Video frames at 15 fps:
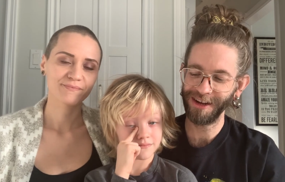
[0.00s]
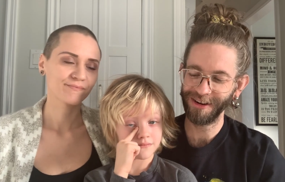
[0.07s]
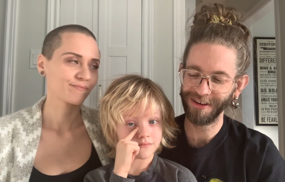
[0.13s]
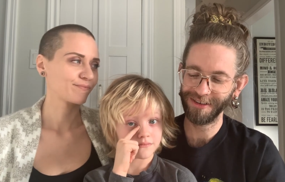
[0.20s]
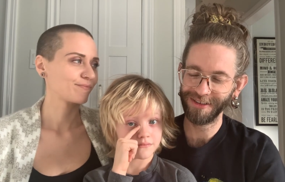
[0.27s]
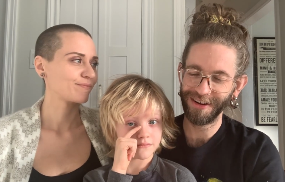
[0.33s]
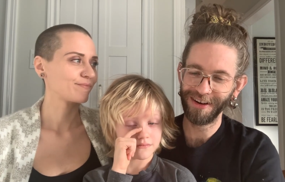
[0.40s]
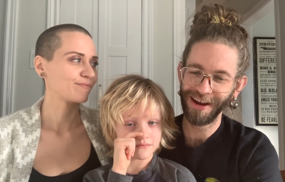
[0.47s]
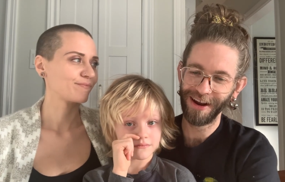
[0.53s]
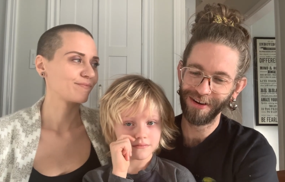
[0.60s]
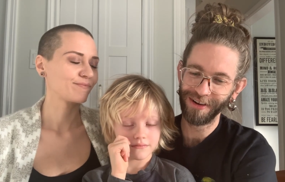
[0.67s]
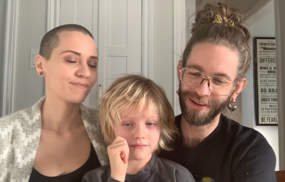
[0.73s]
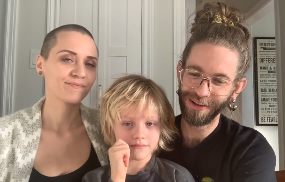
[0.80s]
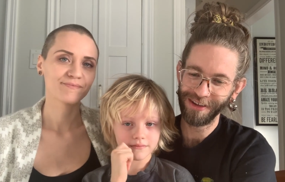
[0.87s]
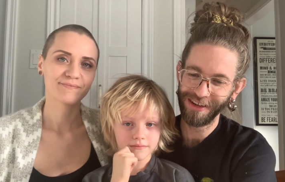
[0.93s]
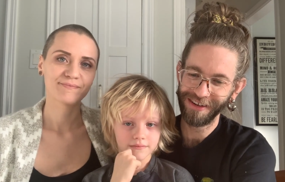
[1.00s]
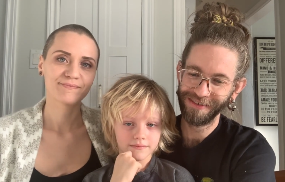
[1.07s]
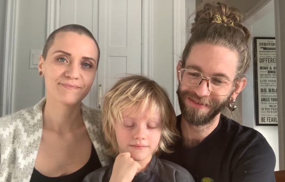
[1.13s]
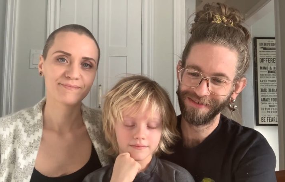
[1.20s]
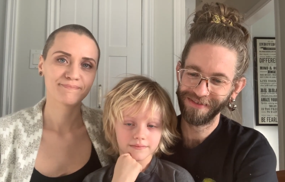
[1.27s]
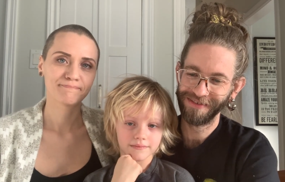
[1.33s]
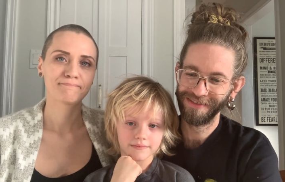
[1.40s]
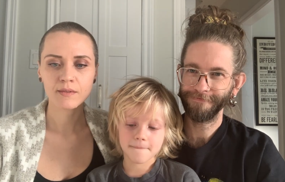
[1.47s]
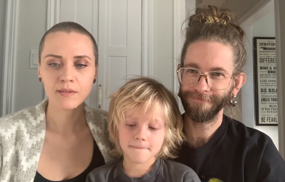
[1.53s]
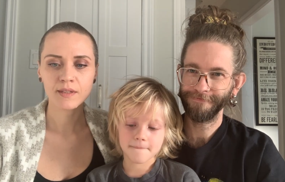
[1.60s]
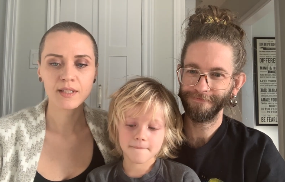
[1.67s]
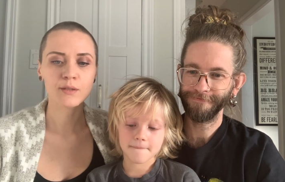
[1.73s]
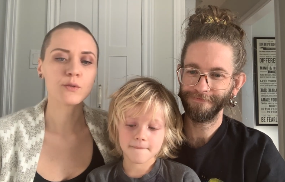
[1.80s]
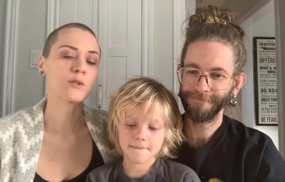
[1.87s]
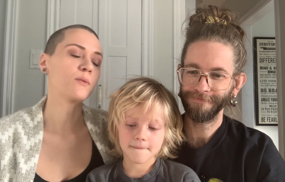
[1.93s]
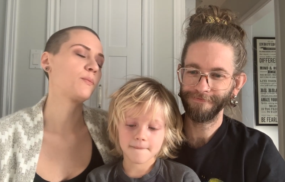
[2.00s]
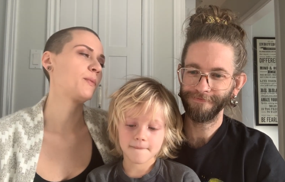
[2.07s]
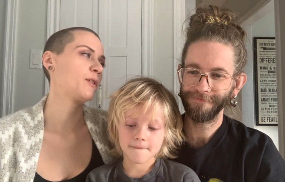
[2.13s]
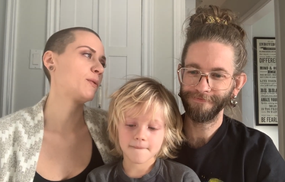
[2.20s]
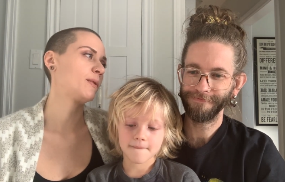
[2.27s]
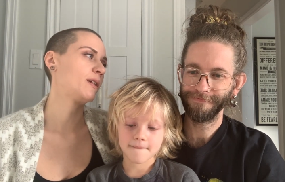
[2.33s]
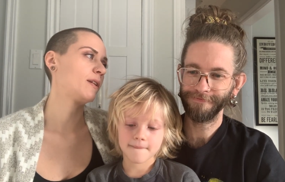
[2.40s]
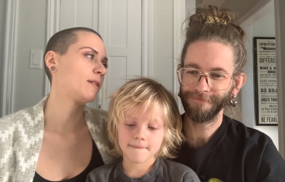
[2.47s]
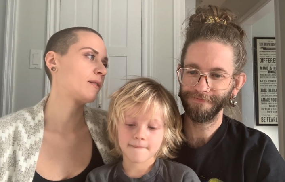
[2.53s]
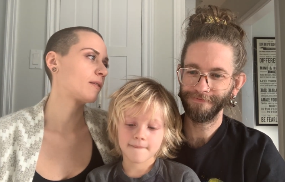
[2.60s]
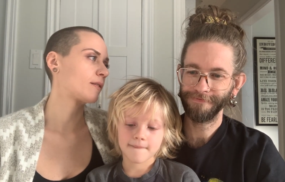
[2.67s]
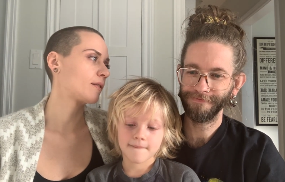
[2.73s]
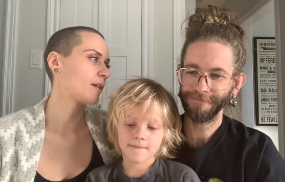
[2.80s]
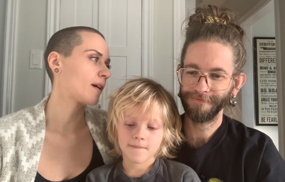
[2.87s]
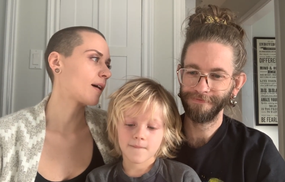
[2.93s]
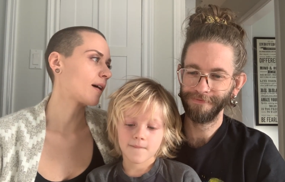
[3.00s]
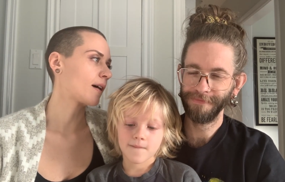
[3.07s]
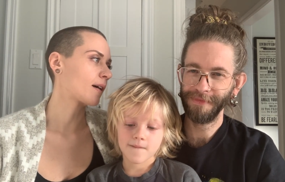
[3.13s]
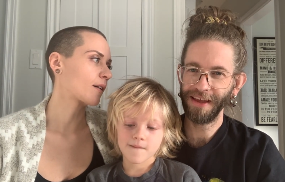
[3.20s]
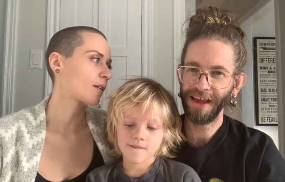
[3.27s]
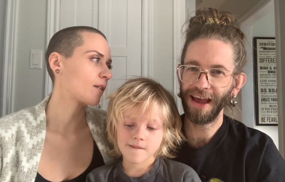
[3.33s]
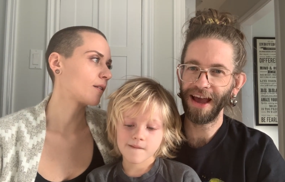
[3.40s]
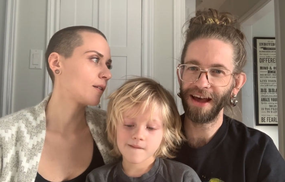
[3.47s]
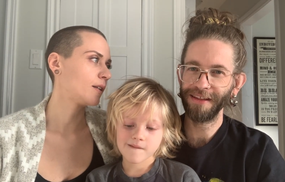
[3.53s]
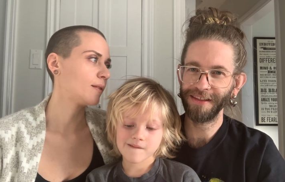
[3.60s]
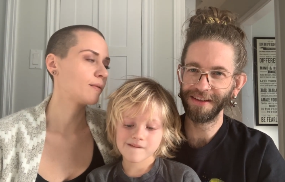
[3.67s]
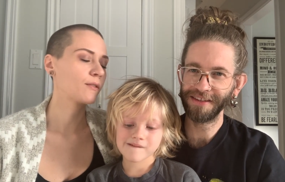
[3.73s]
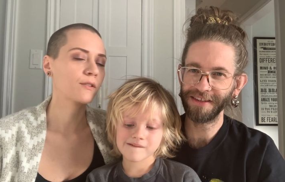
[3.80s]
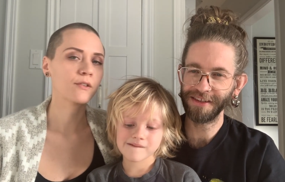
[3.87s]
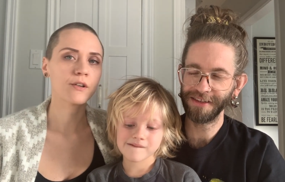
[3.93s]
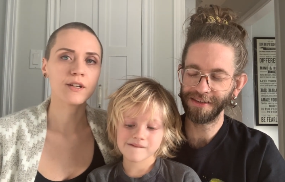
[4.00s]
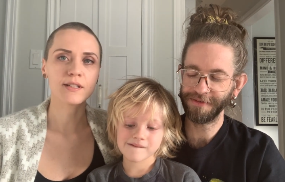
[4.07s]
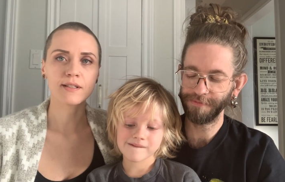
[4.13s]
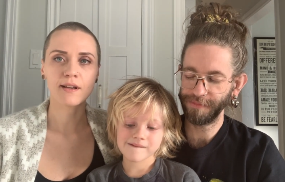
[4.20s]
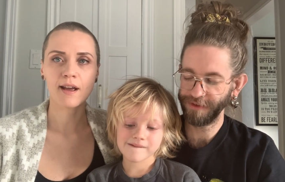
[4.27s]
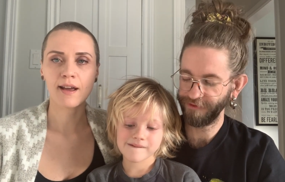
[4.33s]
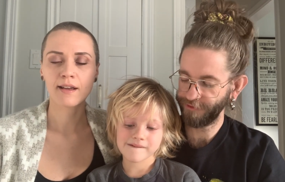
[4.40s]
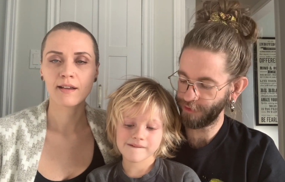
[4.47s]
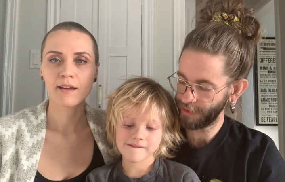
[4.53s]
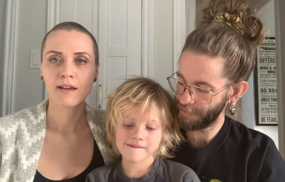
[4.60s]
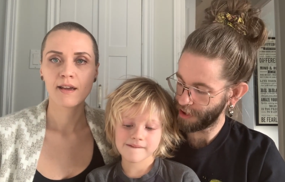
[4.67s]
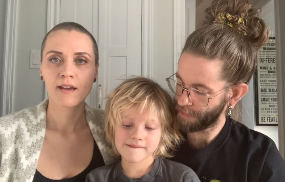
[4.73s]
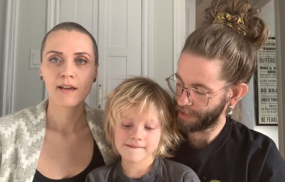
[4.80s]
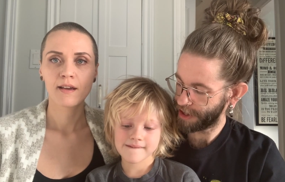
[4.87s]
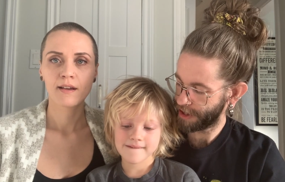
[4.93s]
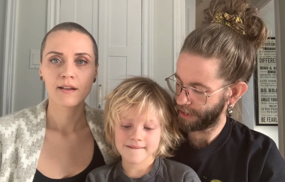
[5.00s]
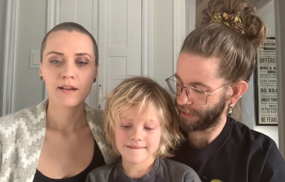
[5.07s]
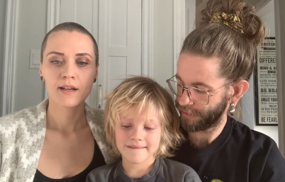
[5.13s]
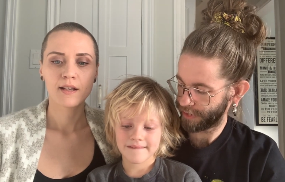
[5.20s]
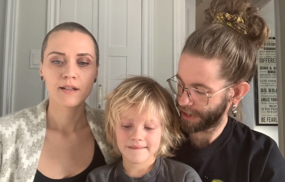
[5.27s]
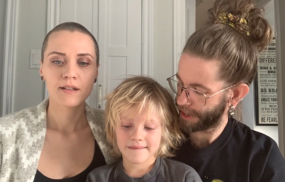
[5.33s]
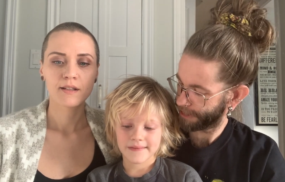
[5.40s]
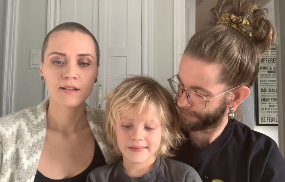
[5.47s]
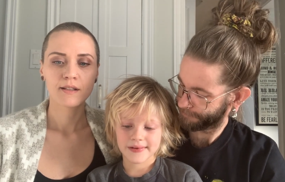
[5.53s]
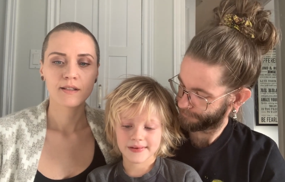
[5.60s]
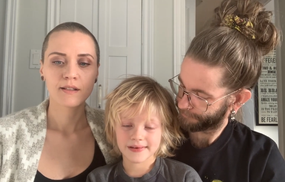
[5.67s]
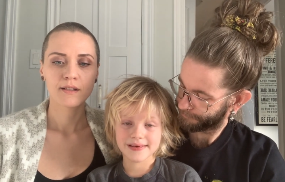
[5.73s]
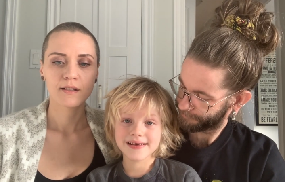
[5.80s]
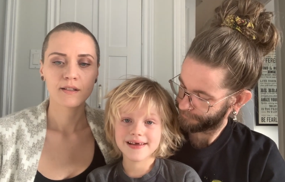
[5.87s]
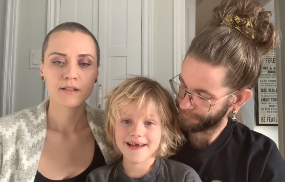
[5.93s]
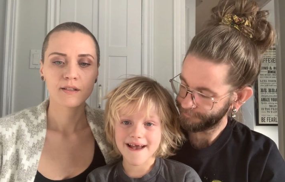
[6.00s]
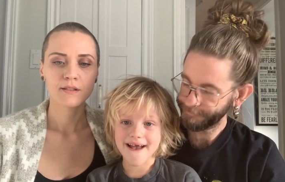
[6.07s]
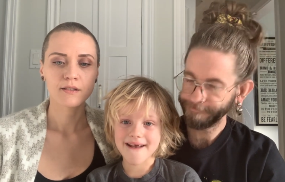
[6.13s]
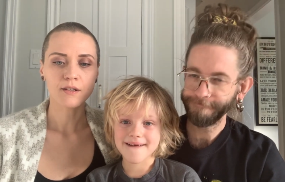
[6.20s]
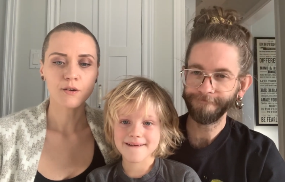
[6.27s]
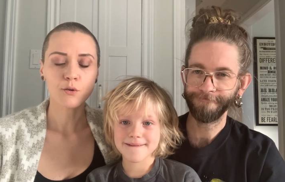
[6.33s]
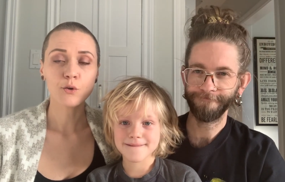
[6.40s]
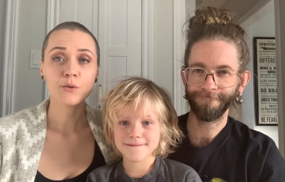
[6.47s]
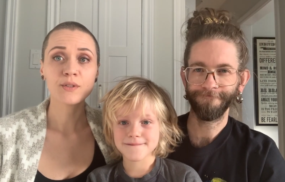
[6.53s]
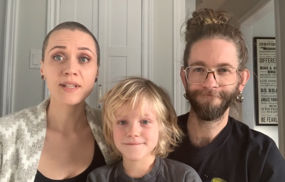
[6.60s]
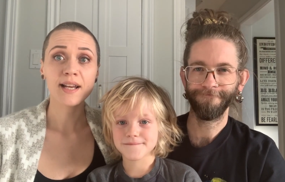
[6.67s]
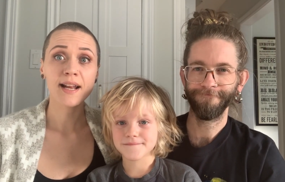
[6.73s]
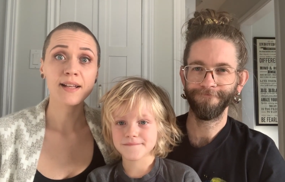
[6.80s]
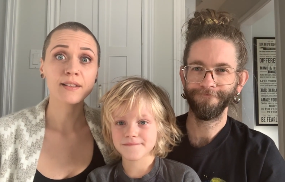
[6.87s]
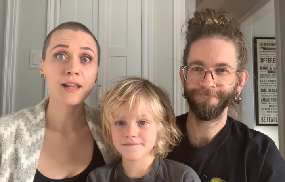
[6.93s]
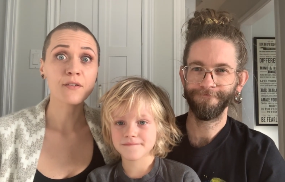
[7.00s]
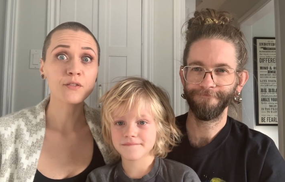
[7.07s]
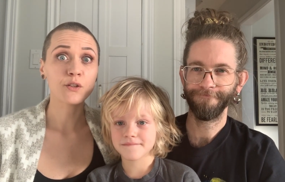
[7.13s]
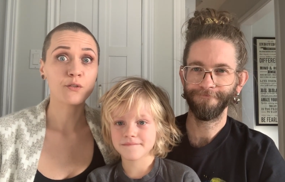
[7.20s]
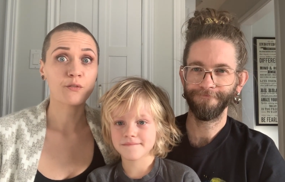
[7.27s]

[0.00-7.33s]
Speaker 1: years on how to clean.
Speaker 2: This one's between. Uh,
Speaker 1: yeah, this is for mom and I. Okay.
Speaker 2: Okay. So, who said "I love you"